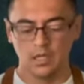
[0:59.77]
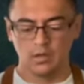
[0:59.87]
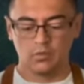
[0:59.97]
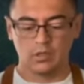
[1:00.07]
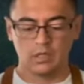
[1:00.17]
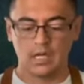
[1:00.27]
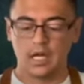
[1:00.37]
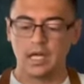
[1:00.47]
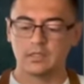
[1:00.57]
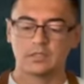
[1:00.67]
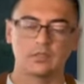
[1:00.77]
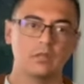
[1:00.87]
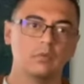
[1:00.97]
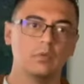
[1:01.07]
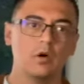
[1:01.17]
we're gonna add
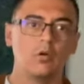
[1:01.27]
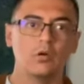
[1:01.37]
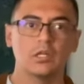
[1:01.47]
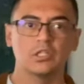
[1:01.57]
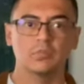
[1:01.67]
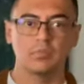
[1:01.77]
some orange